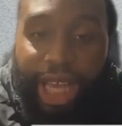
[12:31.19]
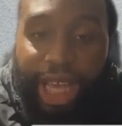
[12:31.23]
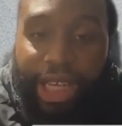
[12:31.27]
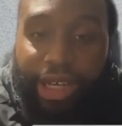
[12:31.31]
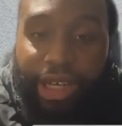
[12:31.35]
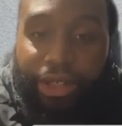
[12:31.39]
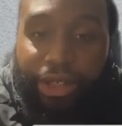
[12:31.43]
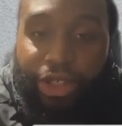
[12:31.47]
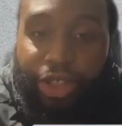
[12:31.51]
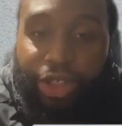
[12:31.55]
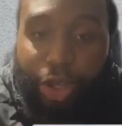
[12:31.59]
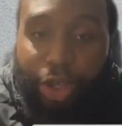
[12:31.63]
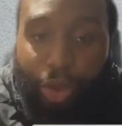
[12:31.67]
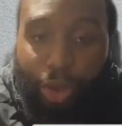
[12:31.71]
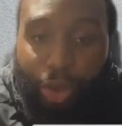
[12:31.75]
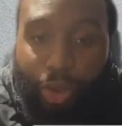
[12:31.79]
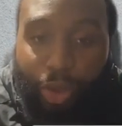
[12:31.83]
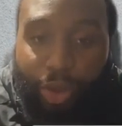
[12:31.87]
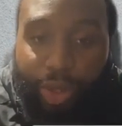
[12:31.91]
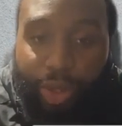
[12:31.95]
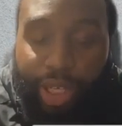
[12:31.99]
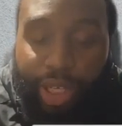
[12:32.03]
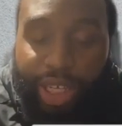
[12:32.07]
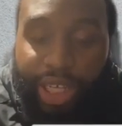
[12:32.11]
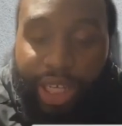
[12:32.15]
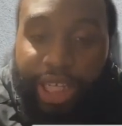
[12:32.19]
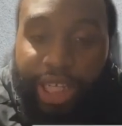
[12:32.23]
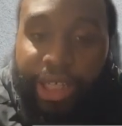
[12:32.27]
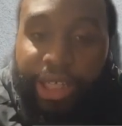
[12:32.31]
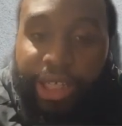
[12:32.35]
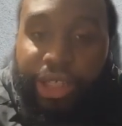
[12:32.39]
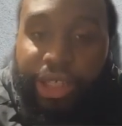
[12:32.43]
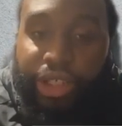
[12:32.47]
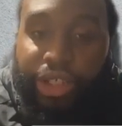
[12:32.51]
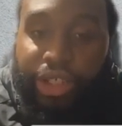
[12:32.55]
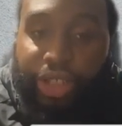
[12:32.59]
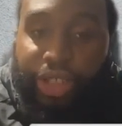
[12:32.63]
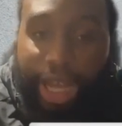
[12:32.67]
years old,
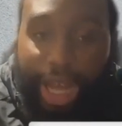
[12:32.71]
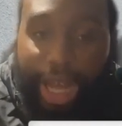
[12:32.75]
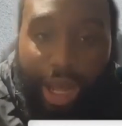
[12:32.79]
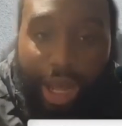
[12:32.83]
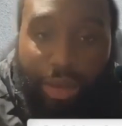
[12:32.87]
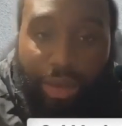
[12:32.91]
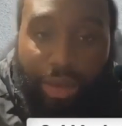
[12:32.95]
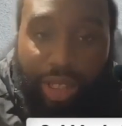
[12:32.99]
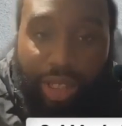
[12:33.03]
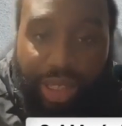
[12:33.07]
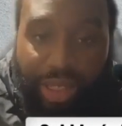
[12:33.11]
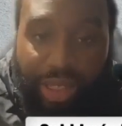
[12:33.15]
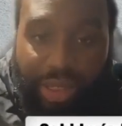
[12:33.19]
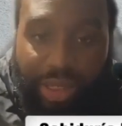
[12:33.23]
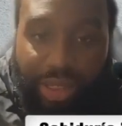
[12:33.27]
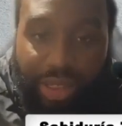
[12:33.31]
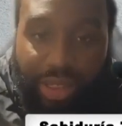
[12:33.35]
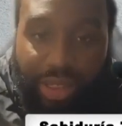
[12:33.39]
childless.